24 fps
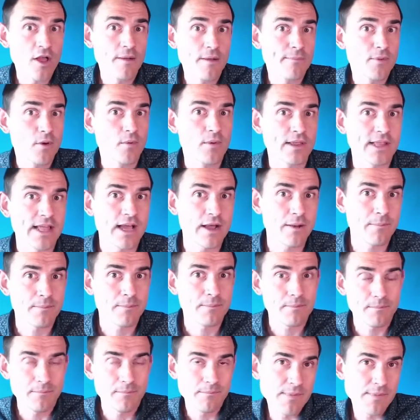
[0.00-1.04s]
but without
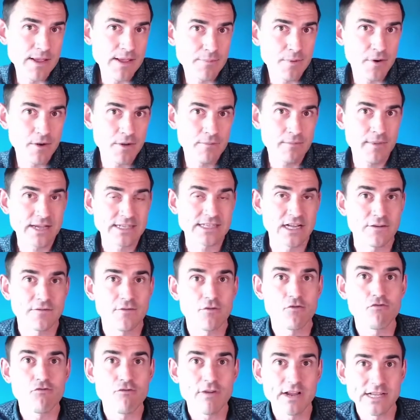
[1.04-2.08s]
me putting myself at
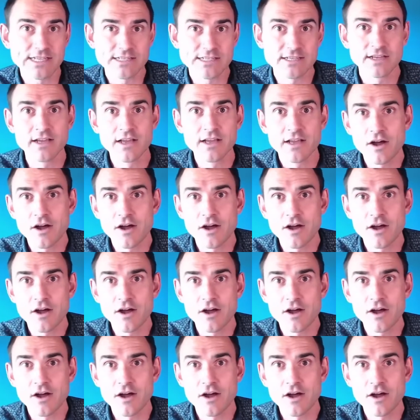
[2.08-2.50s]
risk